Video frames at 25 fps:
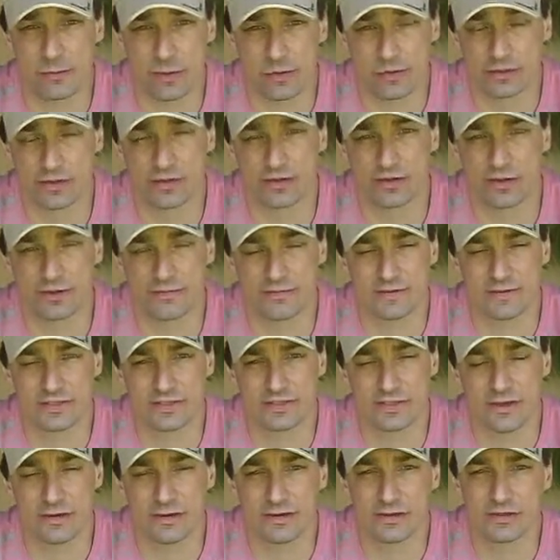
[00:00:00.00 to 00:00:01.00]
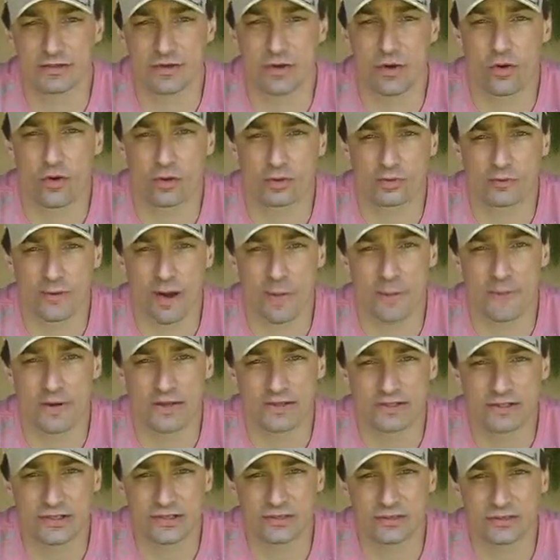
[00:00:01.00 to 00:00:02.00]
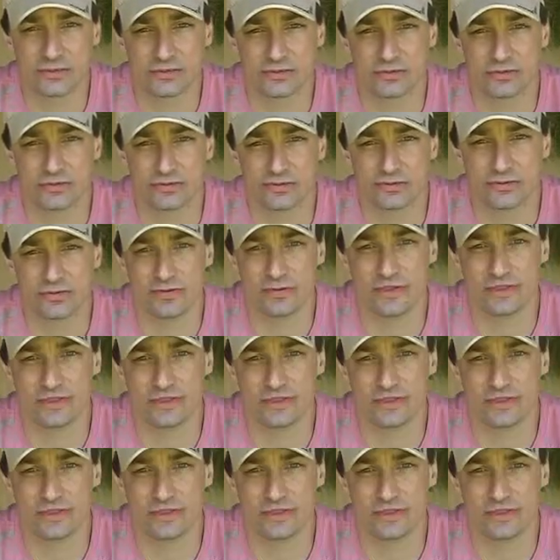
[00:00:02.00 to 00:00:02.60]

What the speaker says: portion of the series called My Message to